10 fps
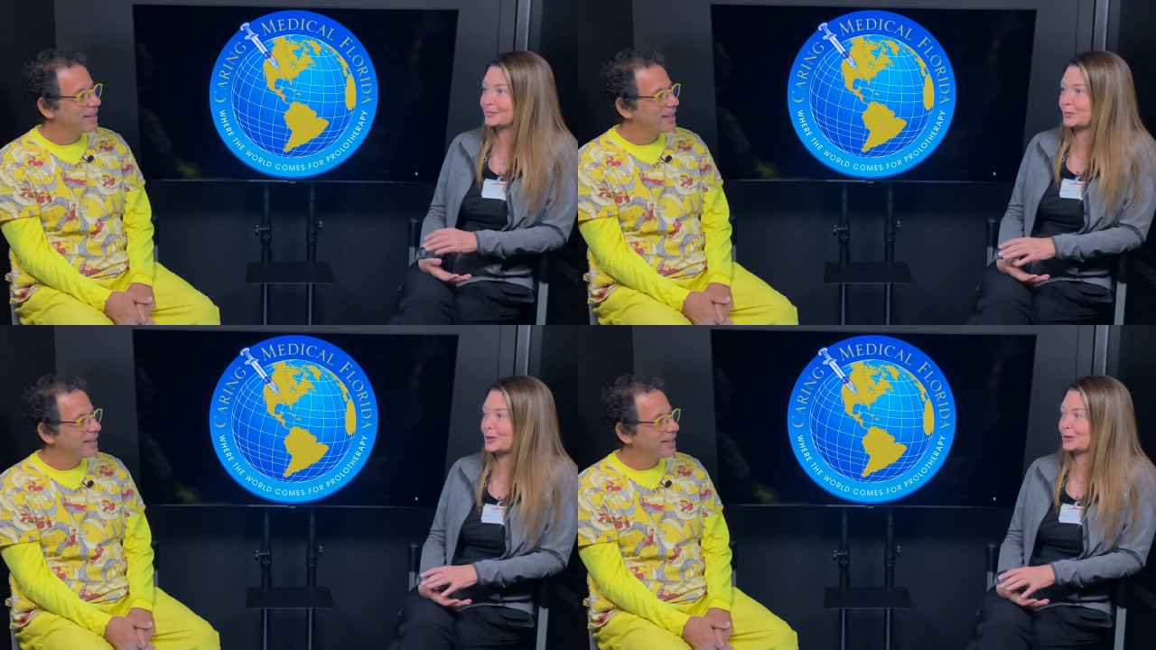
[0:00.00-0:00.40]

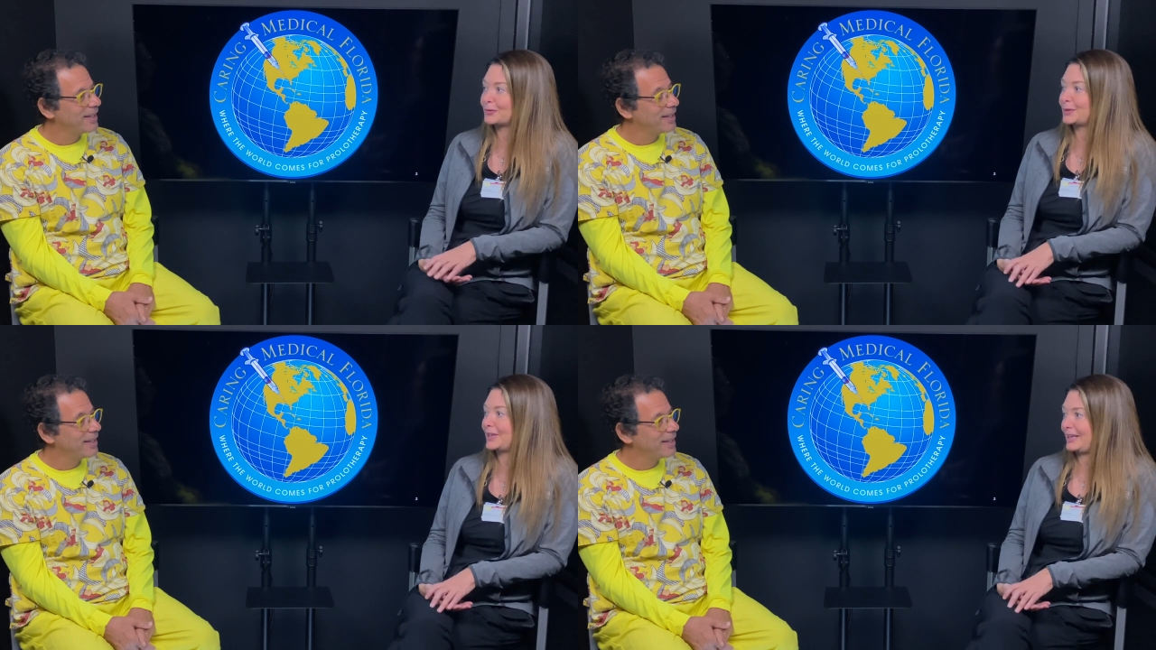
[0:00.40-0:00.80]

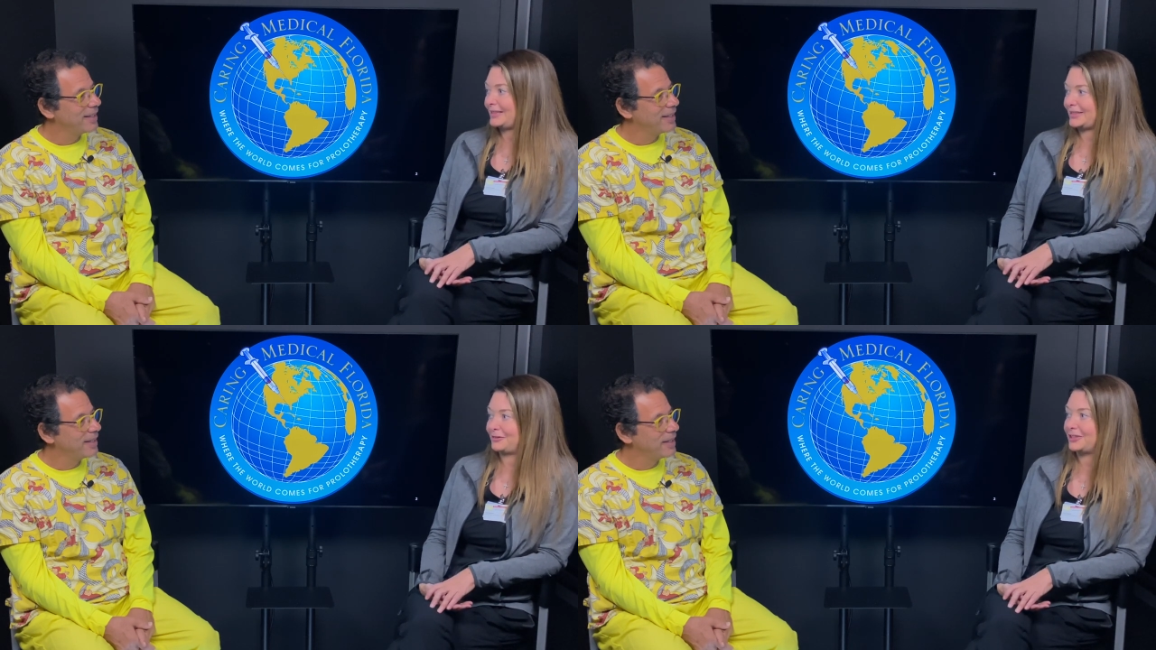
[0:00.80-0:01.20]
Speaker 1: wonderful
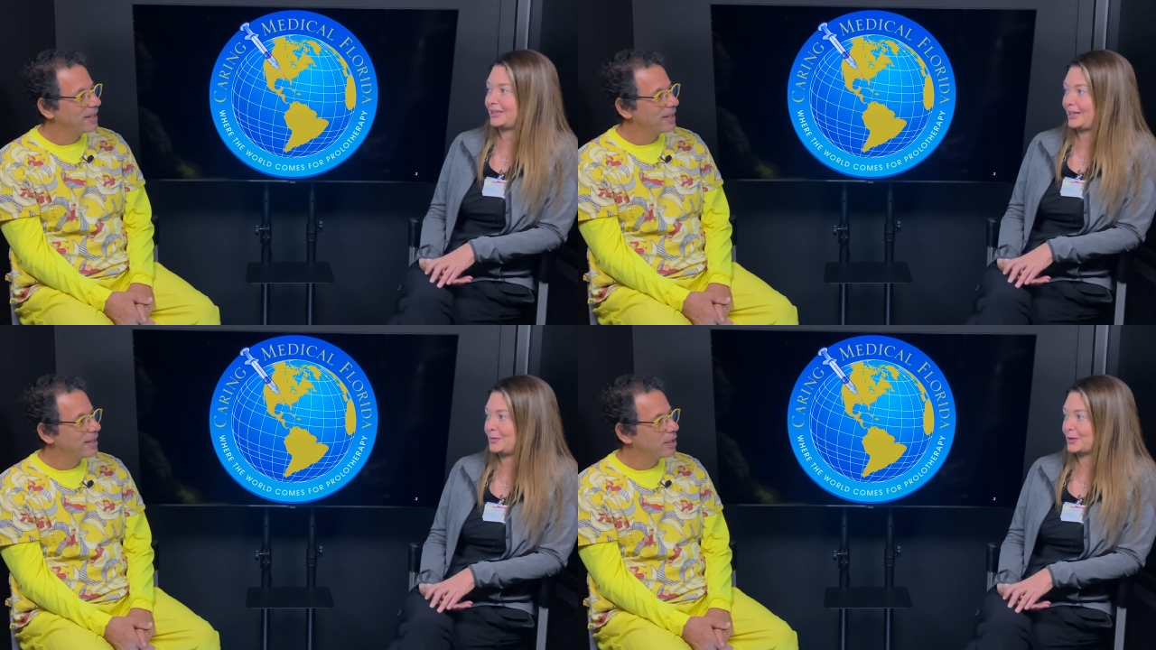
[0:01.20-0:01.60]
days every
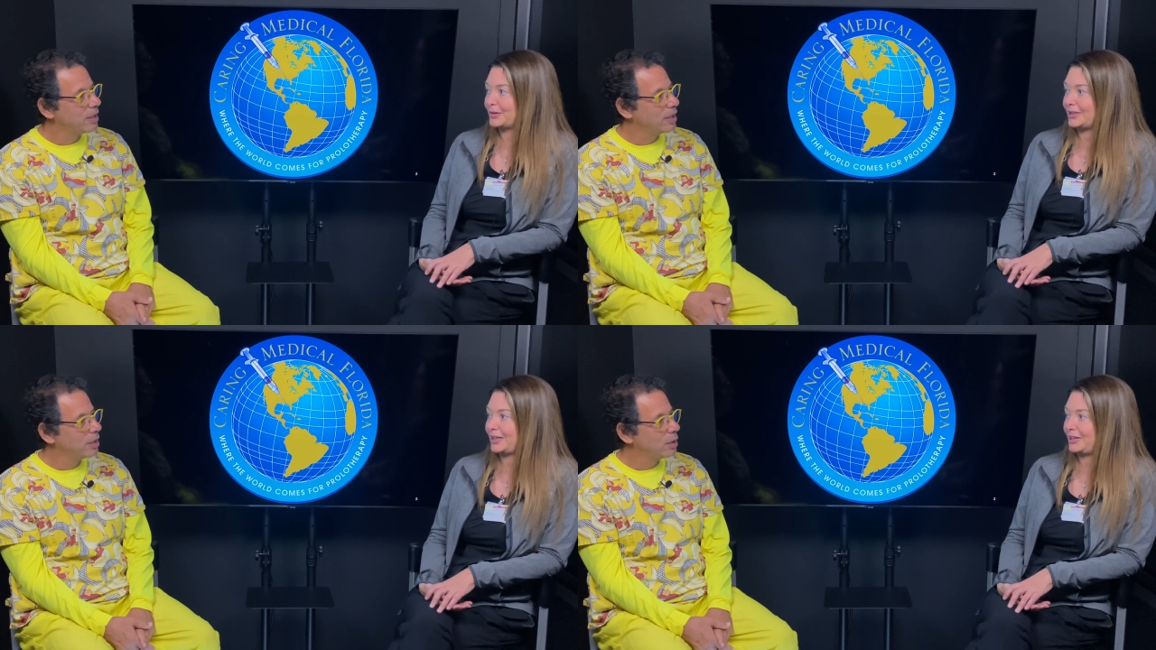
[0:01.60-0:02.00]
day. We're
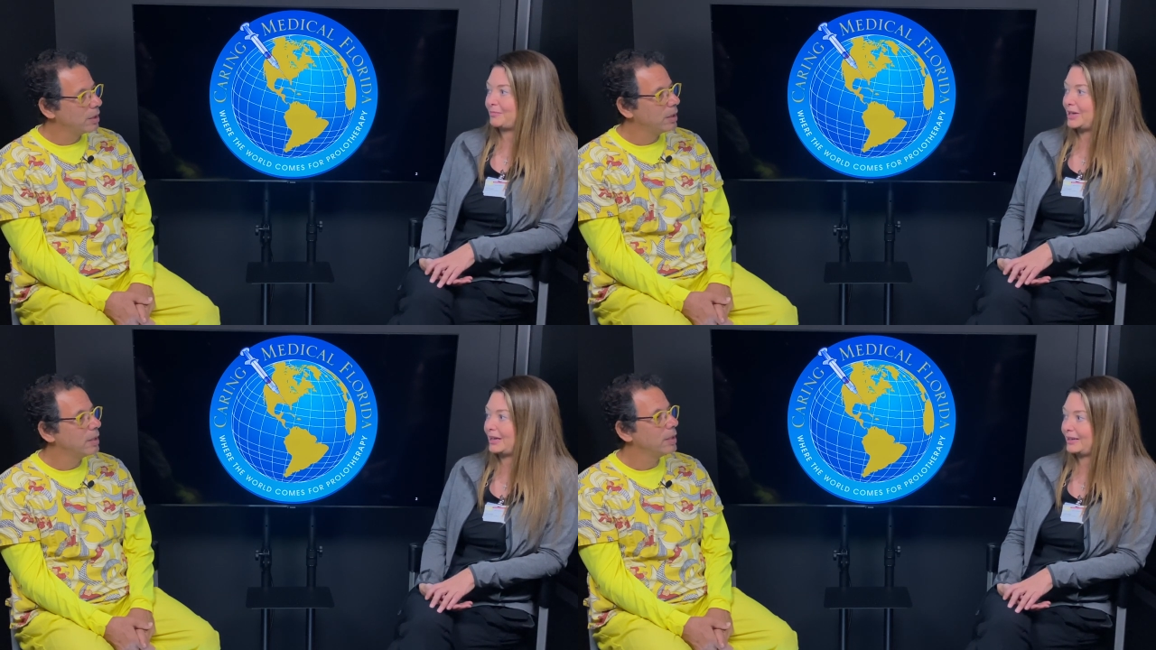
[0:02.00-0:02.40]
going to
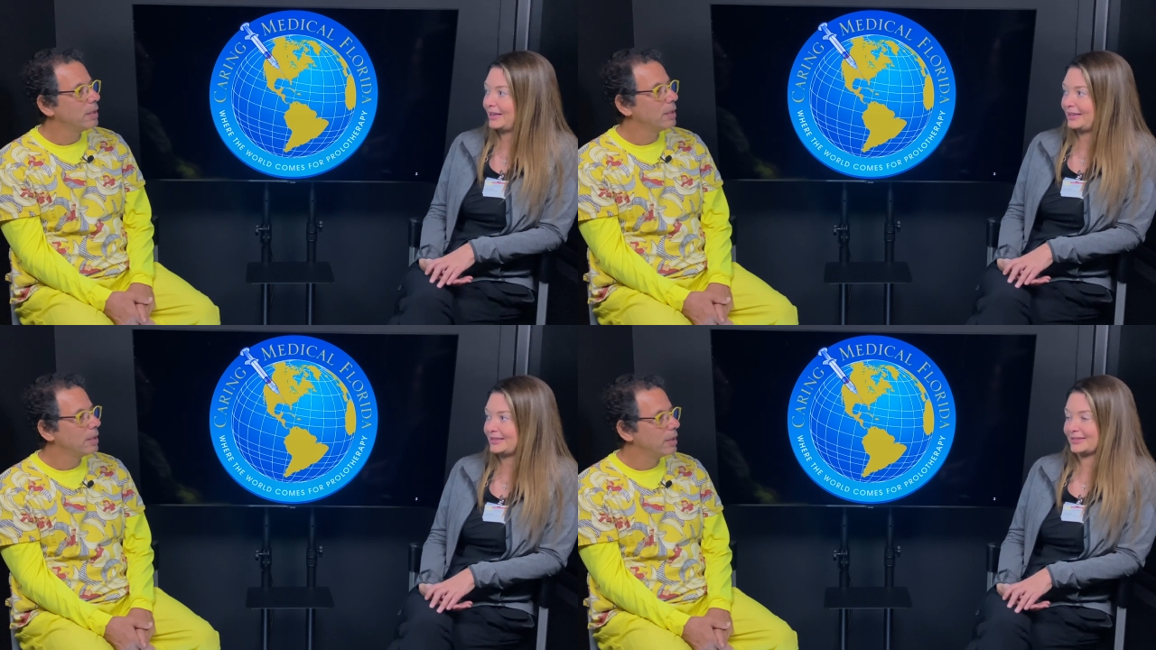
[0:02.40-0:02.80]
have bad
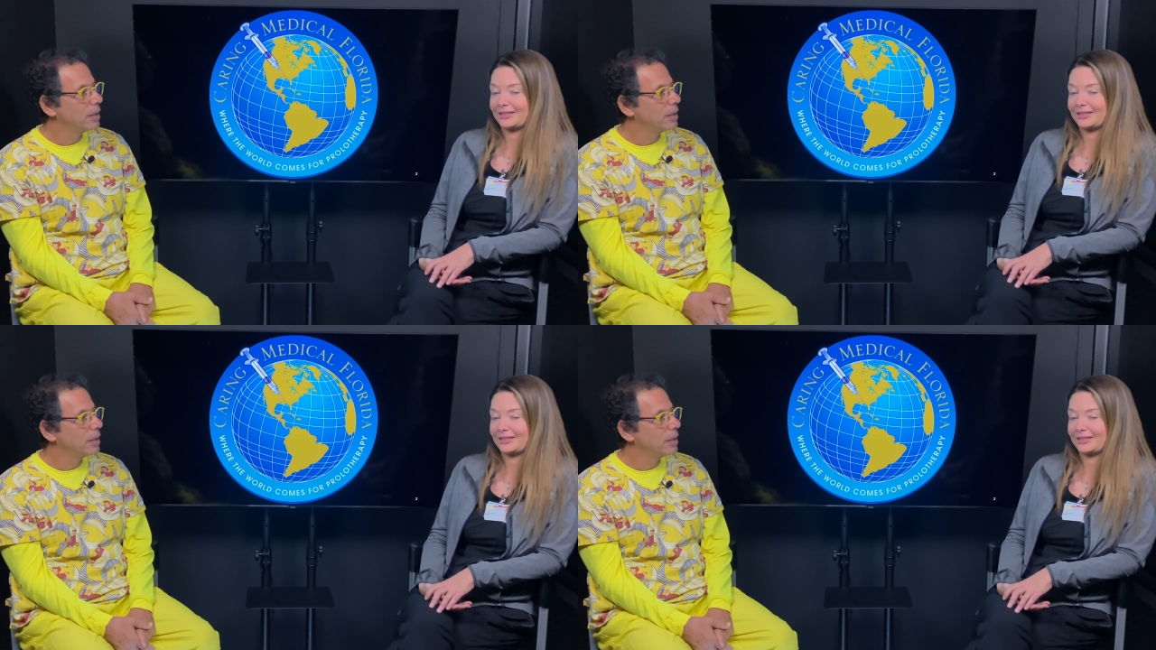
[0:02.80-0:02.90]
days,